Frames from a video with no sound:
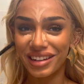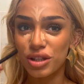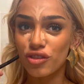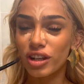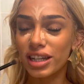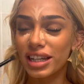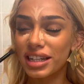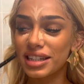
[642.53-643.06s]

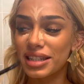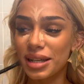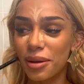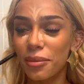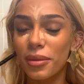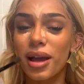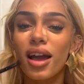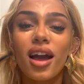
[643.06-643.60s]
drinking
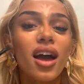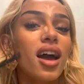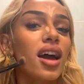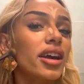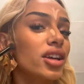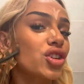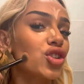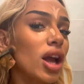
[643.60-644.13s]
some
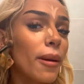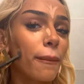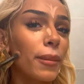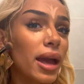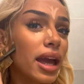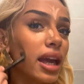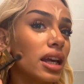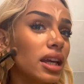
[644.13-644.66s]

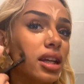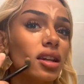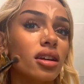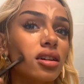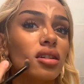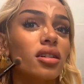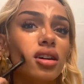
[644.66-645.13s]
champagne.